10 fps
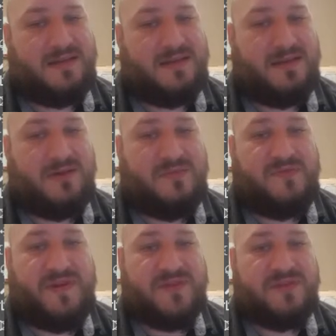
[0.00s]
you know, a
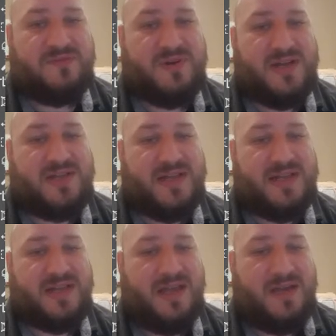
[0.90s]
professional
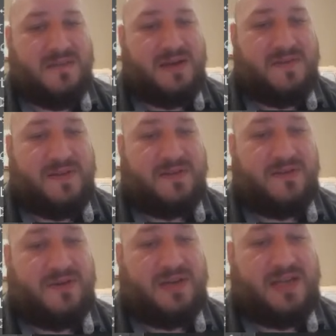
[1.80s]
project. But if
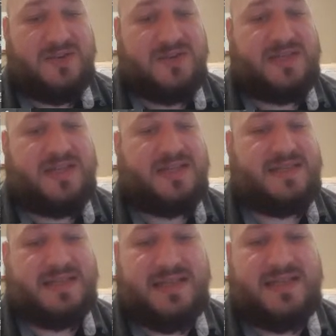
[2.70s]
you're interested in
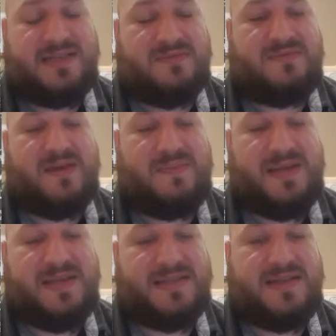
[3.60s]
seeing some of my
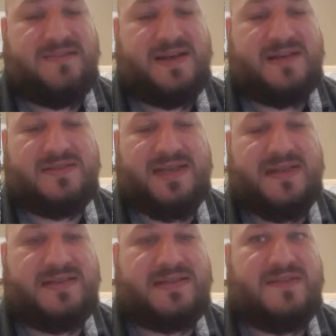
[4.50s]
PSD files and
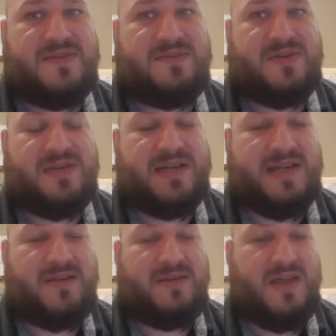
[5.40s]
how this stuff is broken
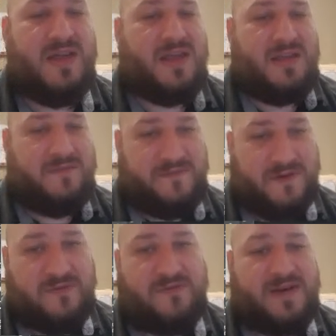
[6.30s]
down,
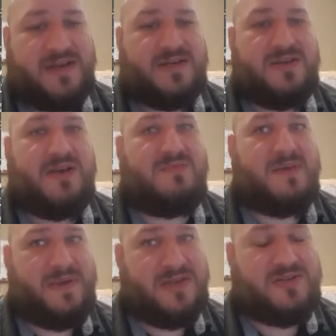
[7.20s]
feel free to go to
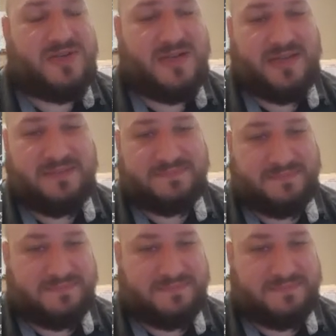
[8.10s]
my Patreon.